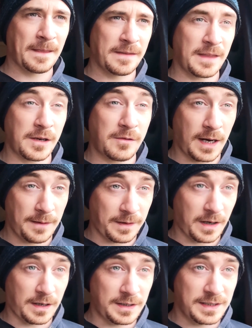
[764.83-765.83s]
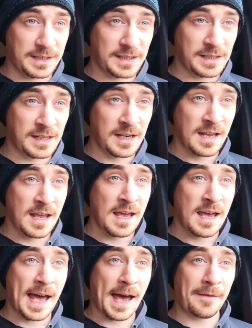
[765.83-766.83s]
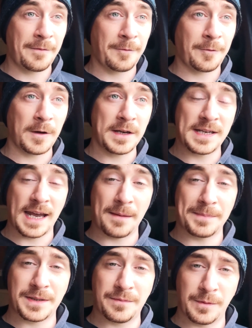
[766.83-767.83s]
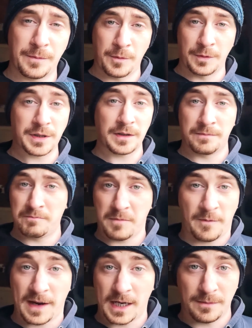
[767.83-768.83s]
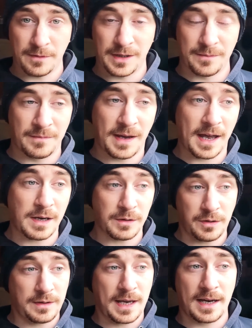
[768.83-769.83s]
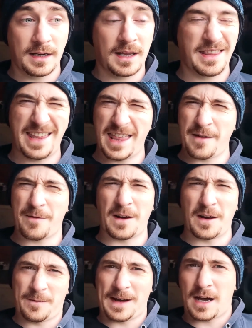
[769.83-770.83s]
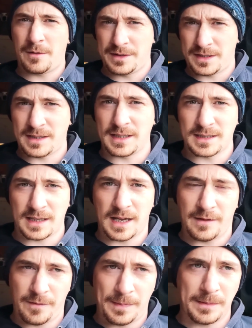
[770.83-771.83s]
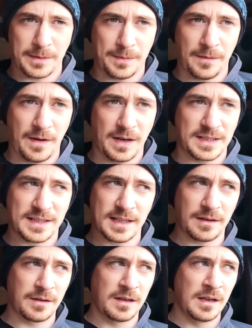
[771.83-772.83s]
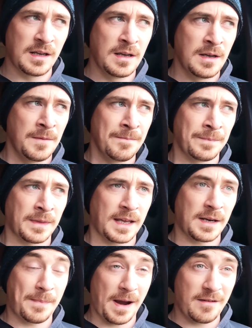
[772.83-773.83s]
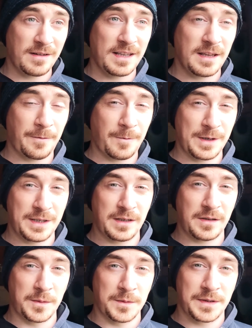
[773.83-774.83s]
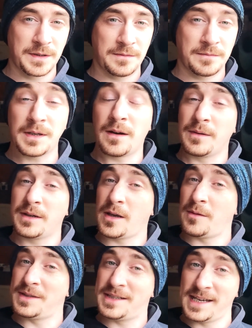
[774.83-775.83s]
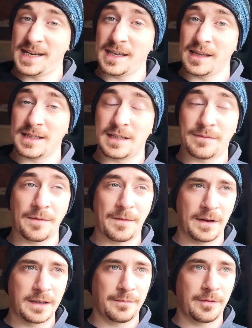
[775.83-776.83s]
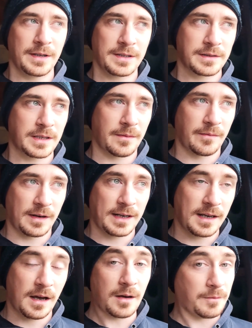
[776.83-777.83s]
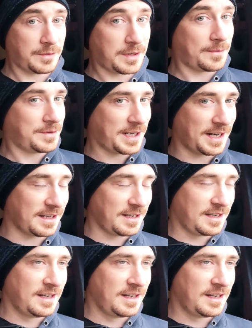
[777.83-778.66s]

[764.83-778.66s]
that graveyards have free taps with water available in them, and they're there for like flowers and things like that, for people to put vases down. And apparently they're free to use. So I'm going to go and see this. If I find a priest or someone running it, I will double check.